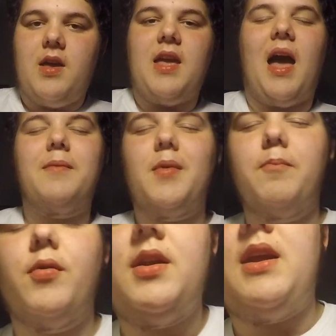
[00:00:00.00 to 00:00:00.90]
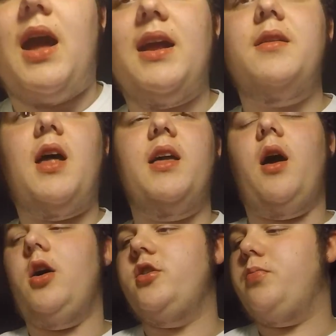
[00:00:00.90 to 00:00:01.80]
Yeah, I got nollie
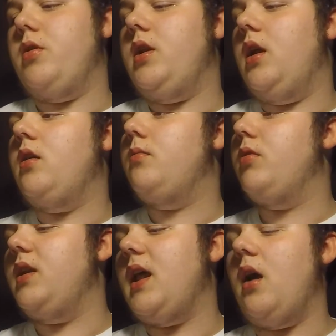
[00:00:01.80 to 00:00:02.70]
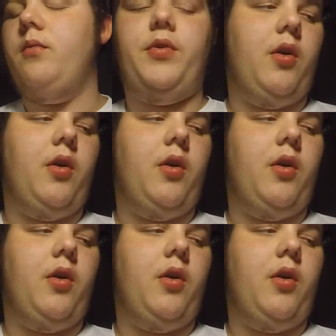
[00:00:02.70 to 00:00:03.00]
hards pretty down.